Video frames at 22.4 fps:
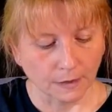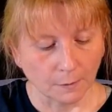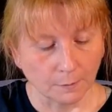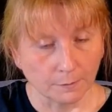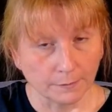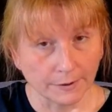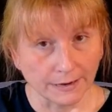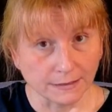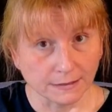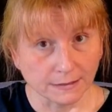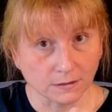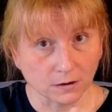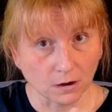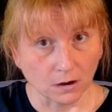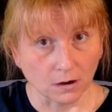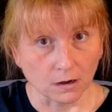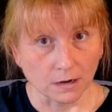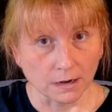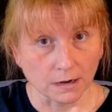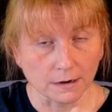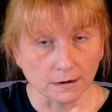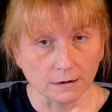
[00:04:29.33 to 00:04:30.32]
based
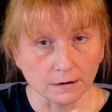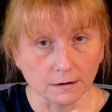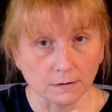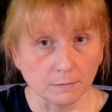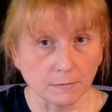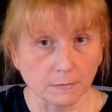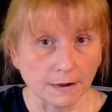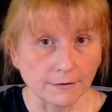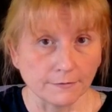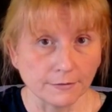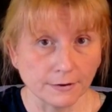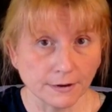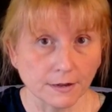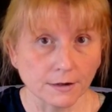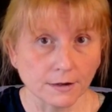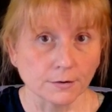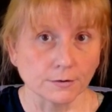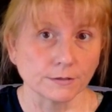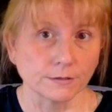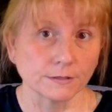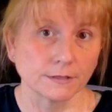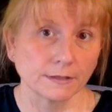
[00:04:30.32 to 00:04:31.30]
on my
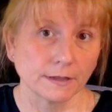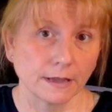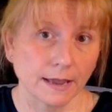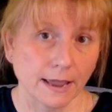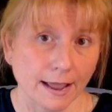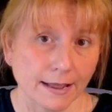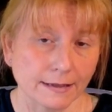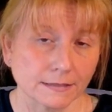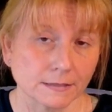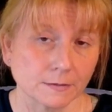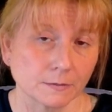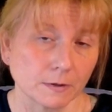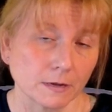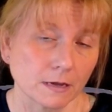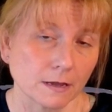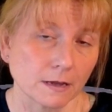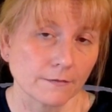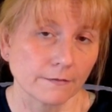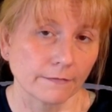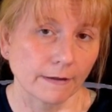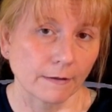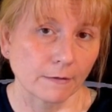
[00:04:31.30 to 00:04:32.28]
videos, they asked me
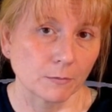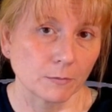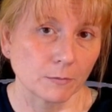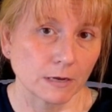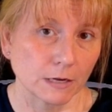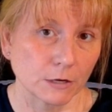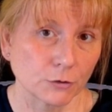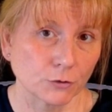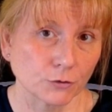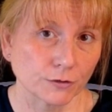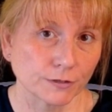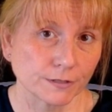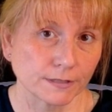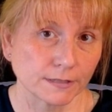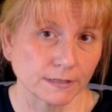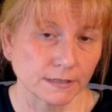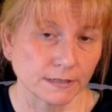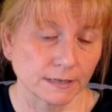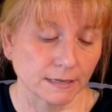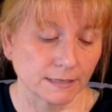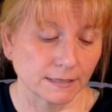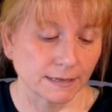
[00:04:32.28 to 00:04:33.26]
if I would be
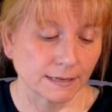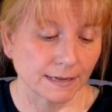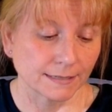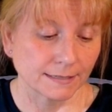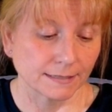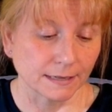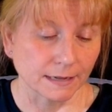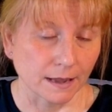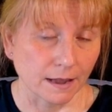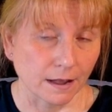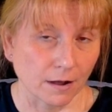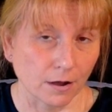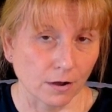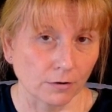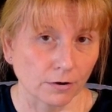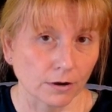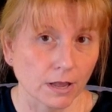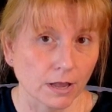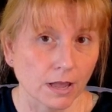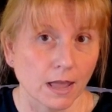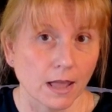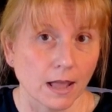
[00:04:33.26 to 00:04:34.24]
interested in testing
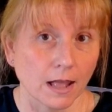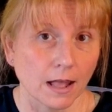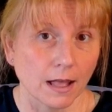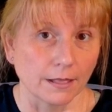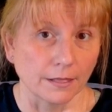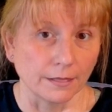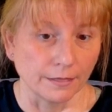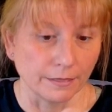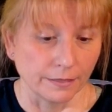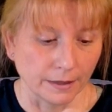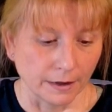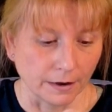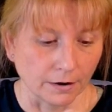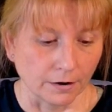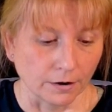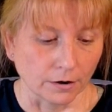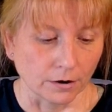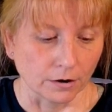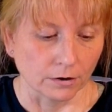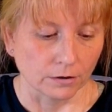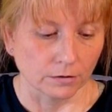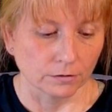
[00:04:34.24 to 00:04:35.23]
out
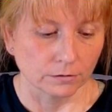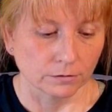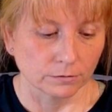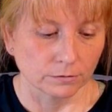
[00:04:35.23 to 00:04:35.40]
their